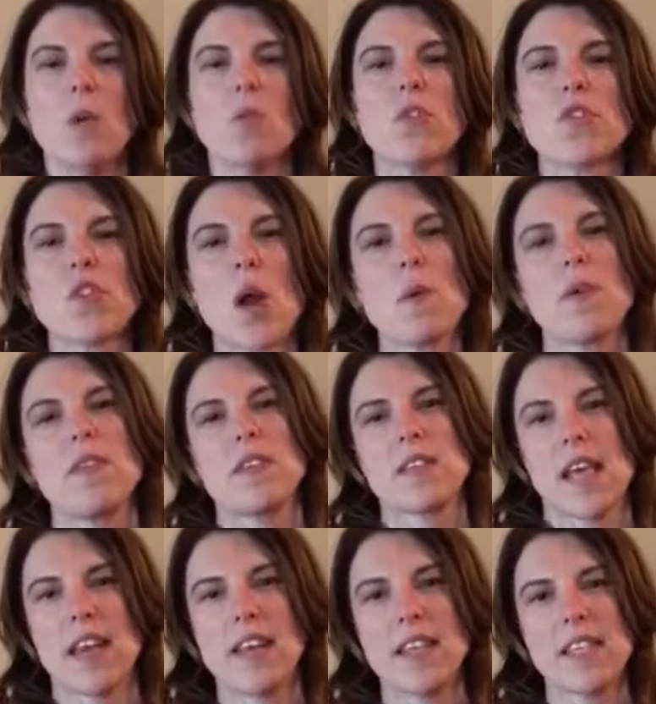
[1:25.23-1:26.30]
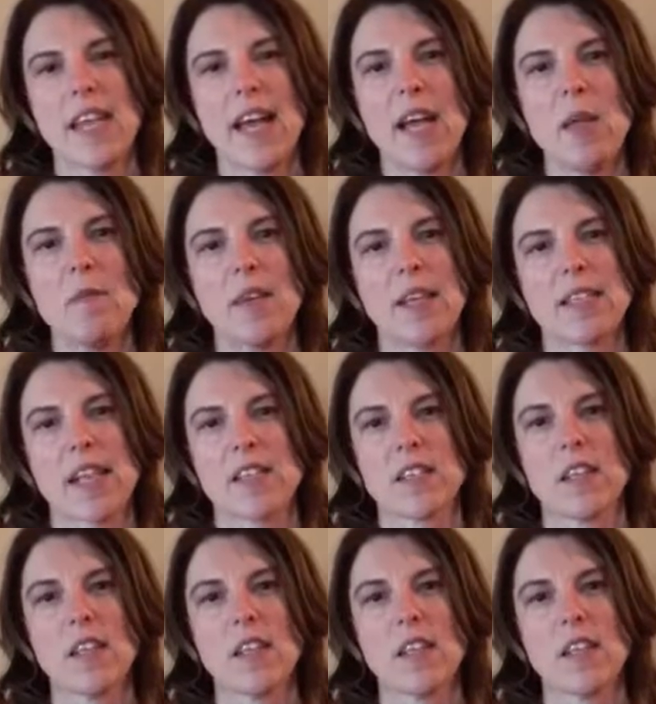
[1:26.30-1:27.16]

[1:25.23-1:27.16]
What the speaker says: We'll start with the Senate side because that's a